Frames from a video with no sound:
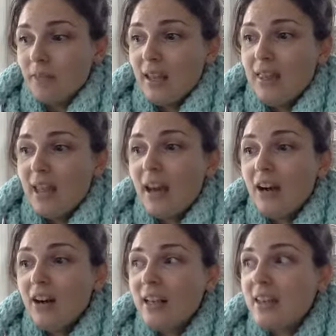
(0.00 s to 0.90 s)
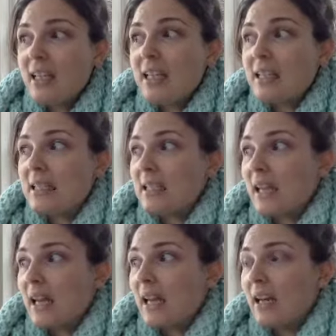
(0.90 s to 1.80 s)
They are things
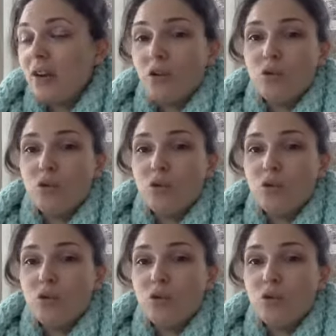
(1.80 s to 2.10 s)
like